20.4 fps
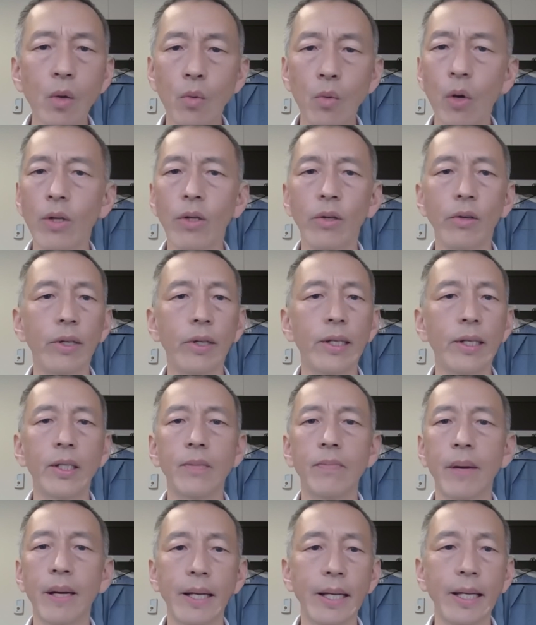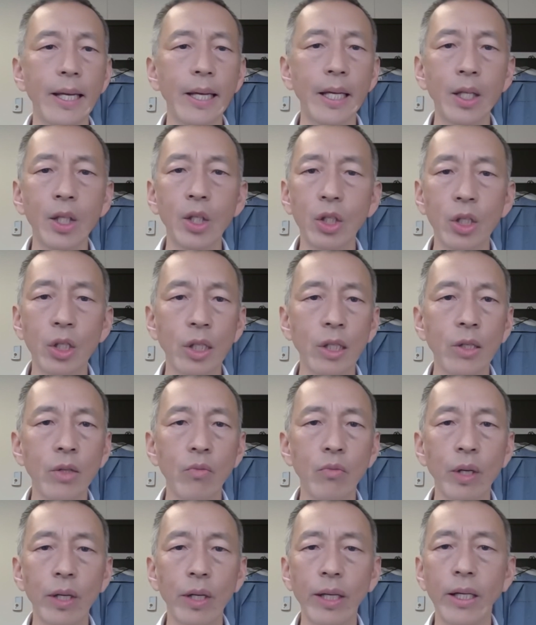whether it's
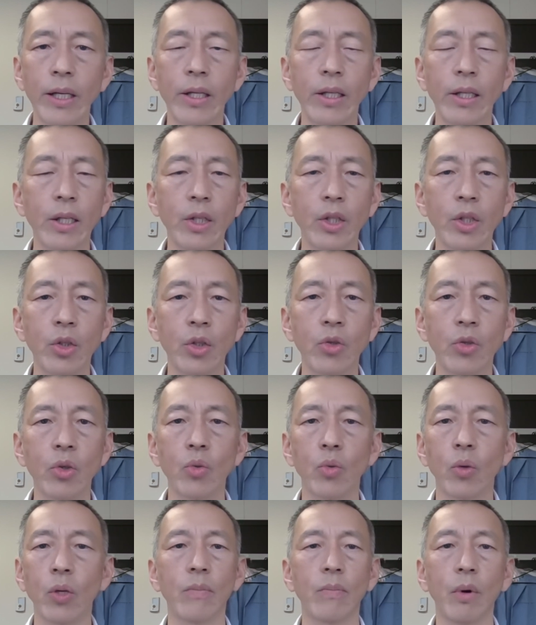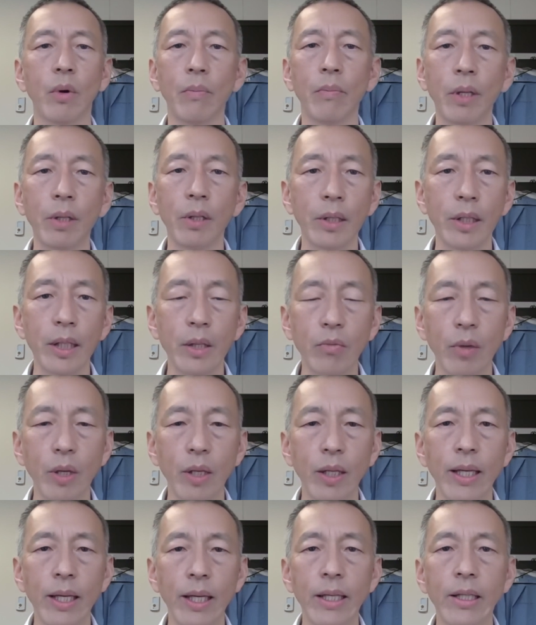medication related issues, some mobility
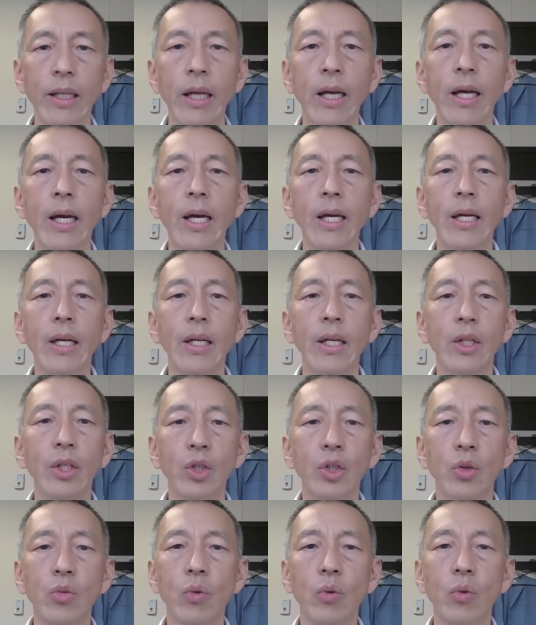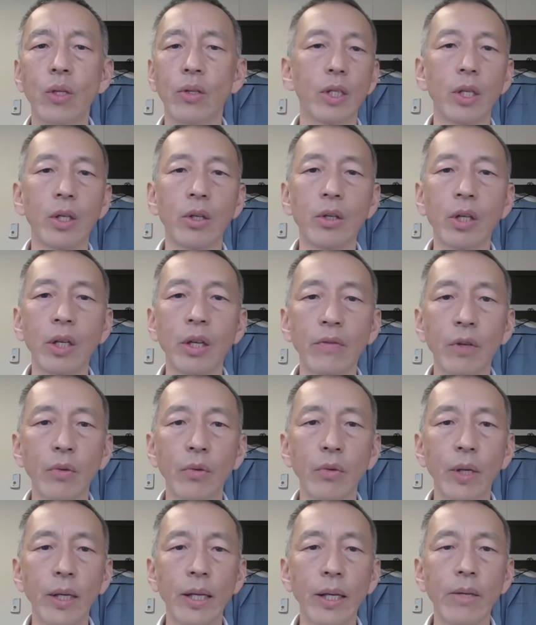related issues,
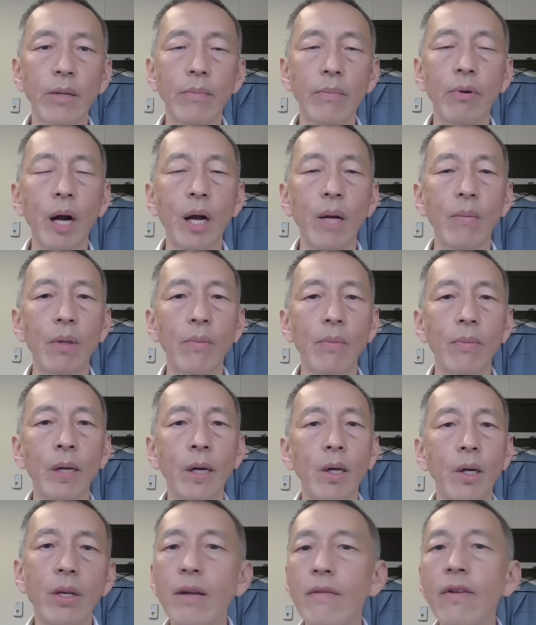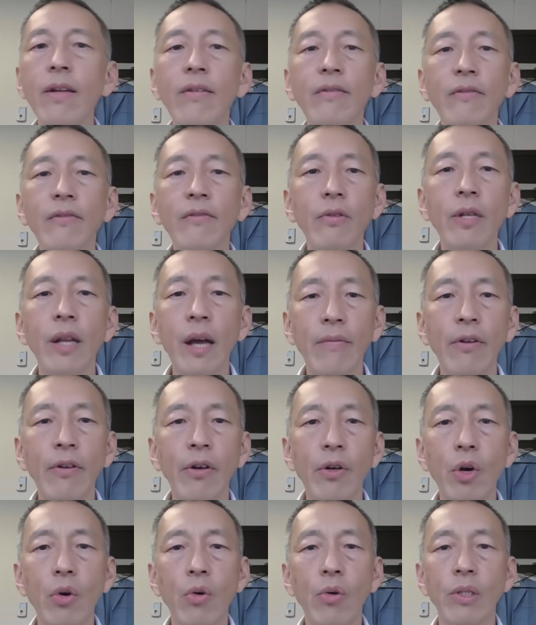caregiver related problem. Even if you
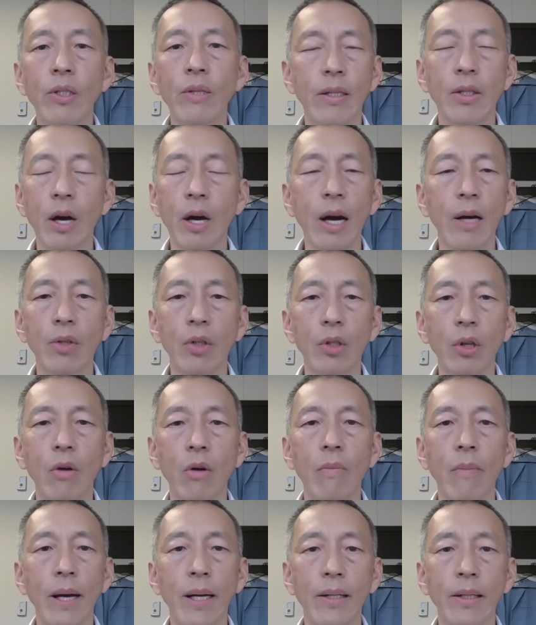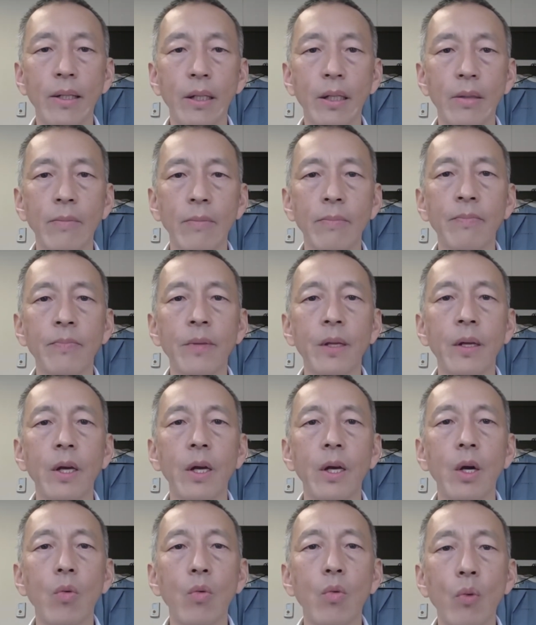never go into house call medicine,
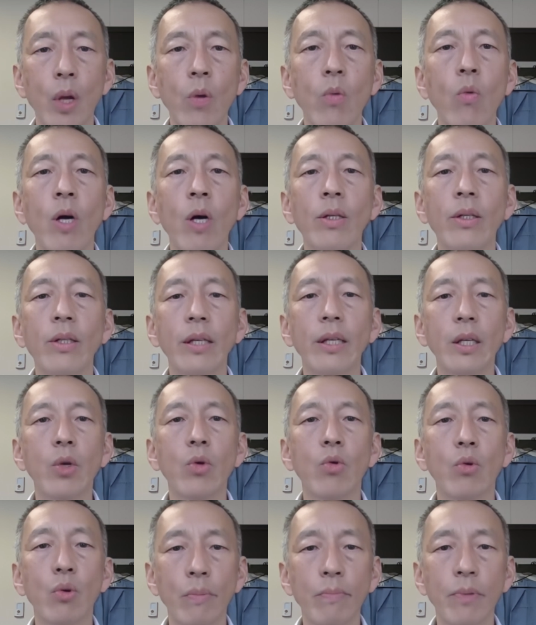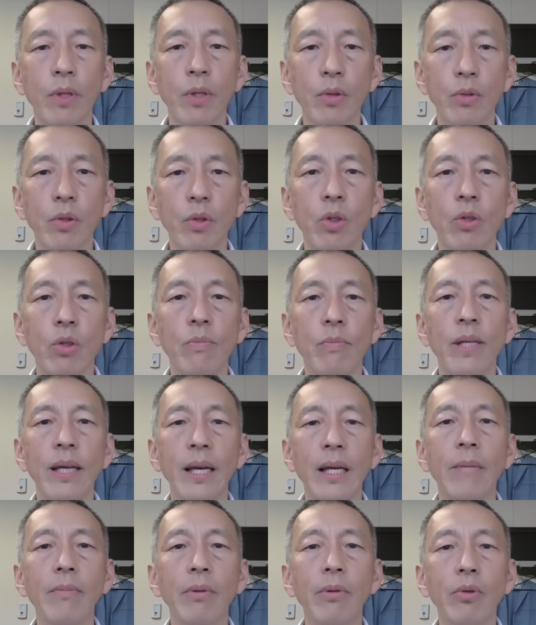we want to equip you to be
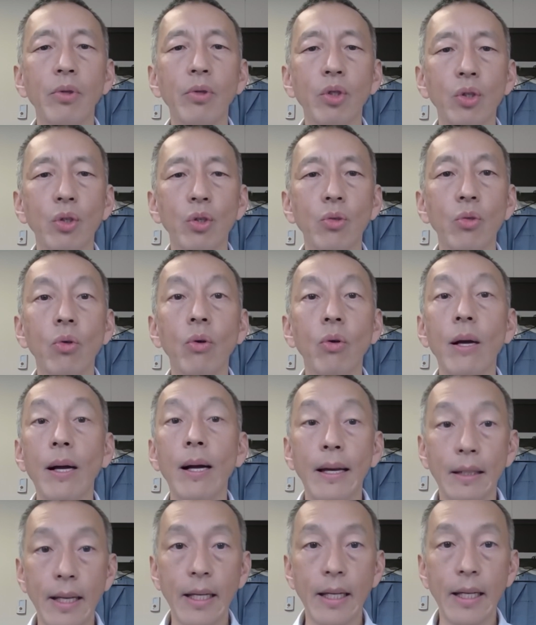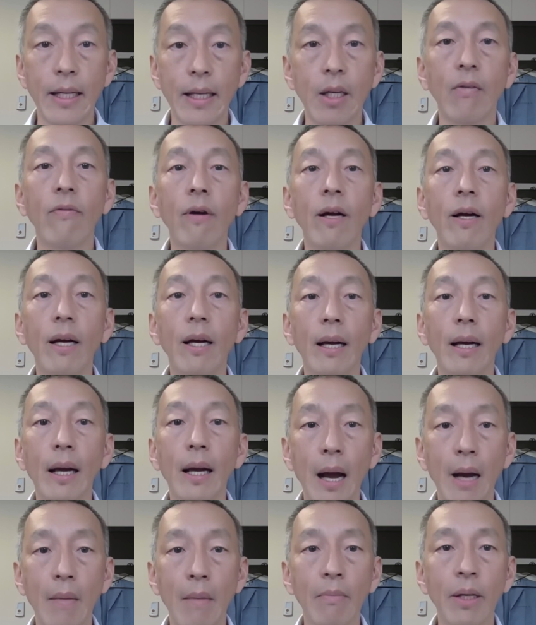able to take care of
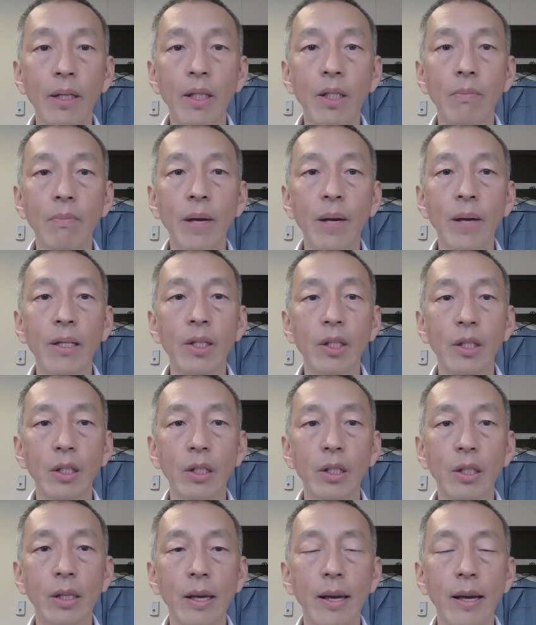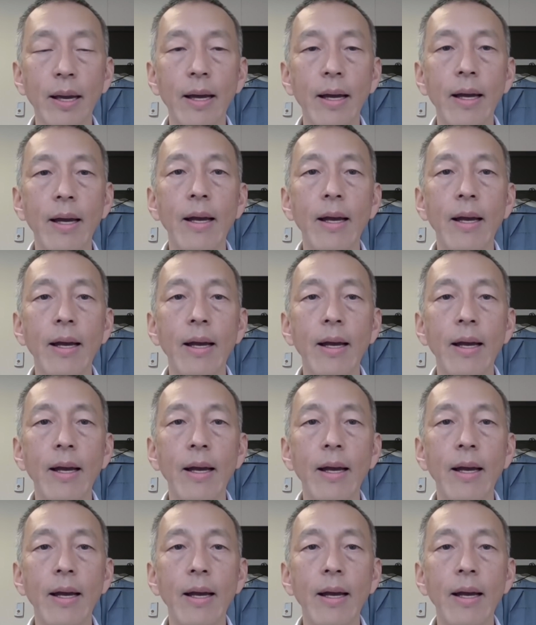complex patients